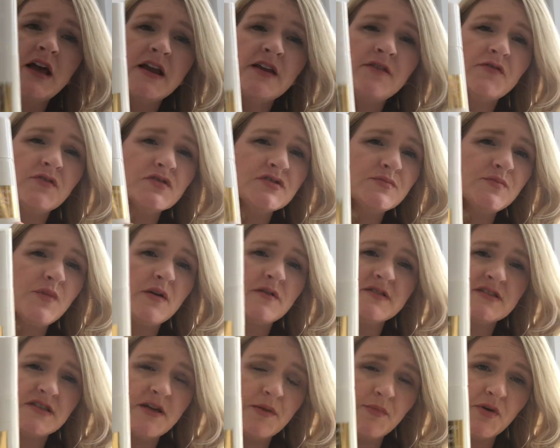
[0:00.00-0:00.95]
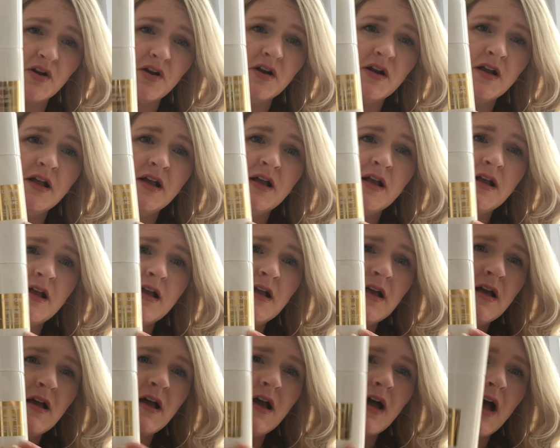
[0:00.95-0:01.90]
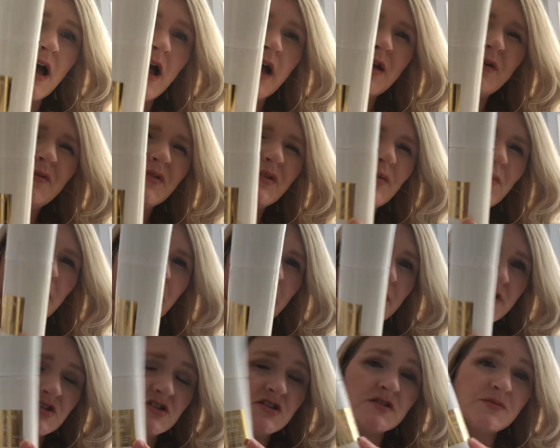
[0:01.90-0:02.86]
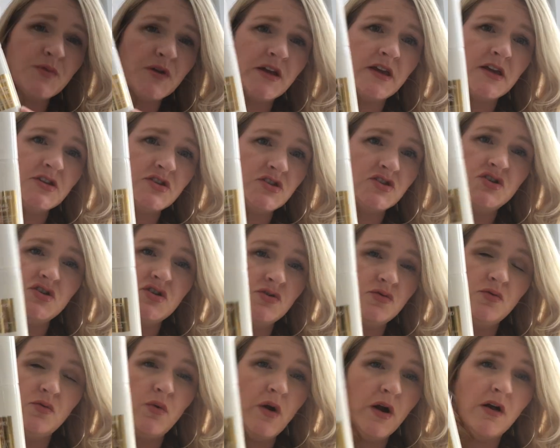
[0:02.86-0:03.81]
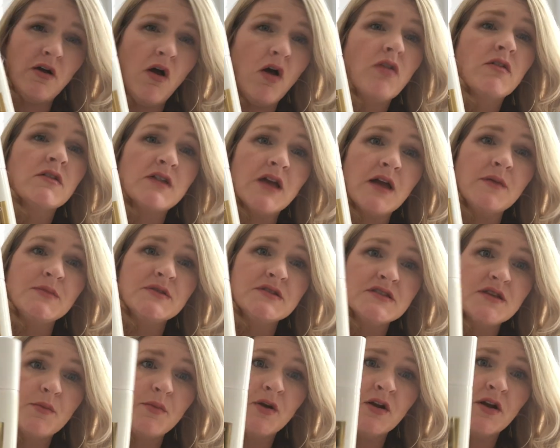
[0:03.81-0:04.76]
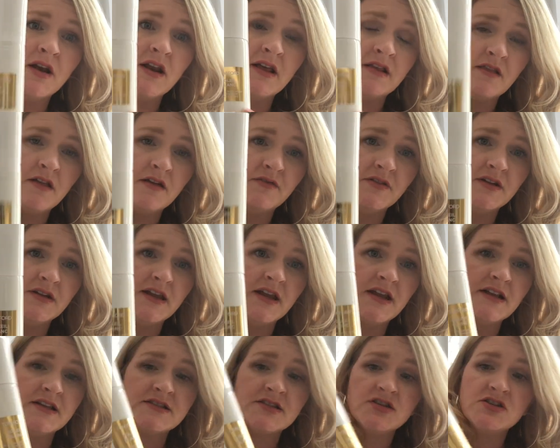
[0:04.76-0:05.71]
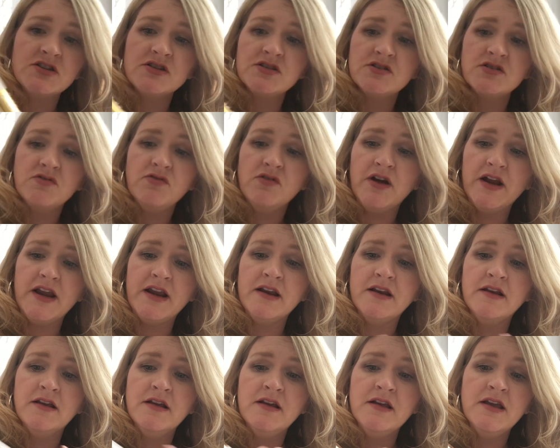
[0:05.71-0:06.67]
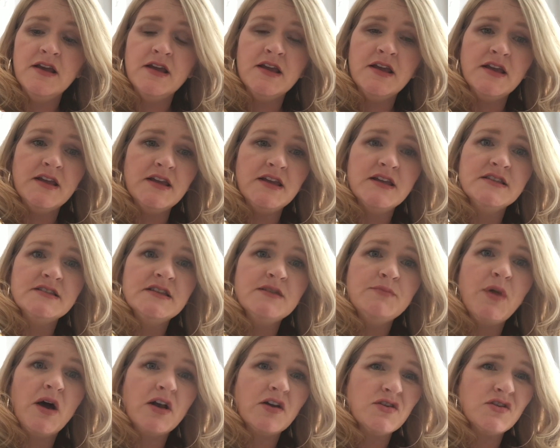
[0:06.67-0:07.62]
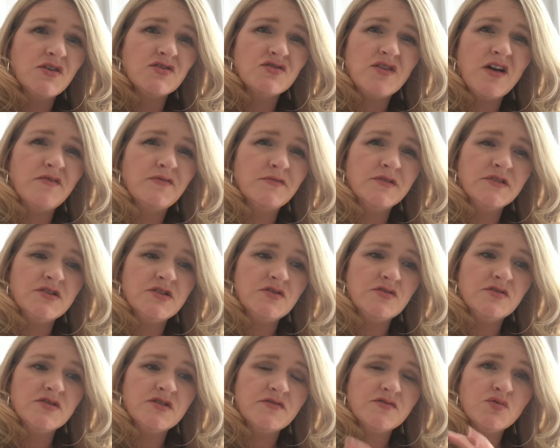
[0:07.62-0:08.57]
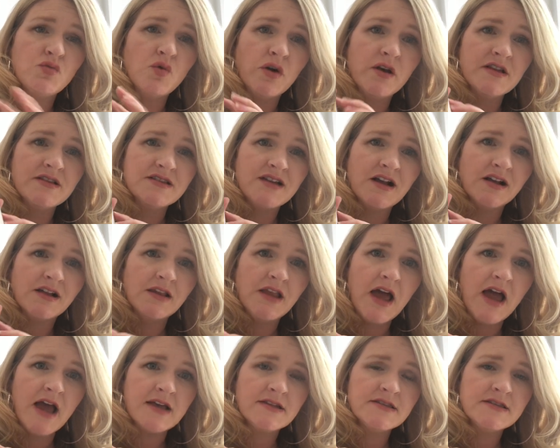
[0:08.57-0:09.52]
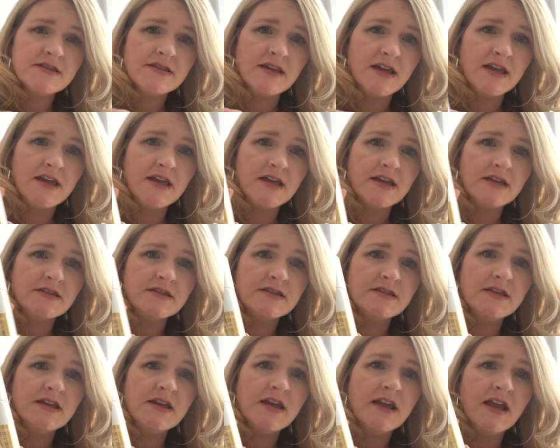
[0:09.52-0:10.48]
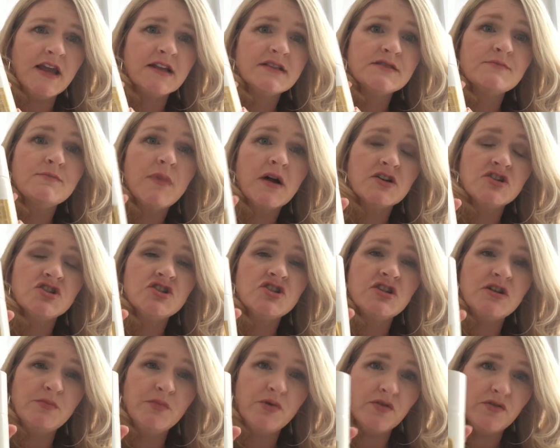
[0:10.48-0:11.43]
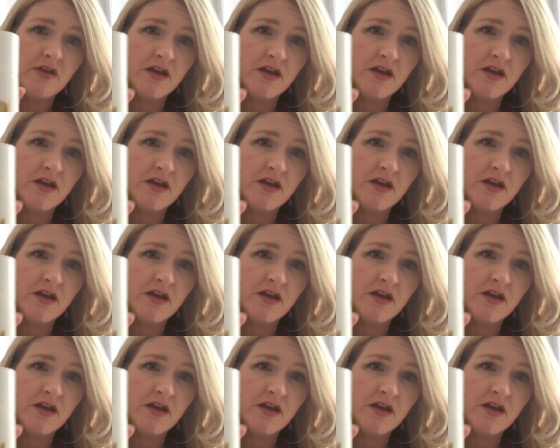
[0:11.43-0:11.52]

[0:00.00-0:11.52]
light for summer, I don't really wear it much in spring. I just do wear it all the time in summer and I love it. And it's just a great, easy bottle you can travel with too. You don't have to worry, it's not glass. And it's much cheaper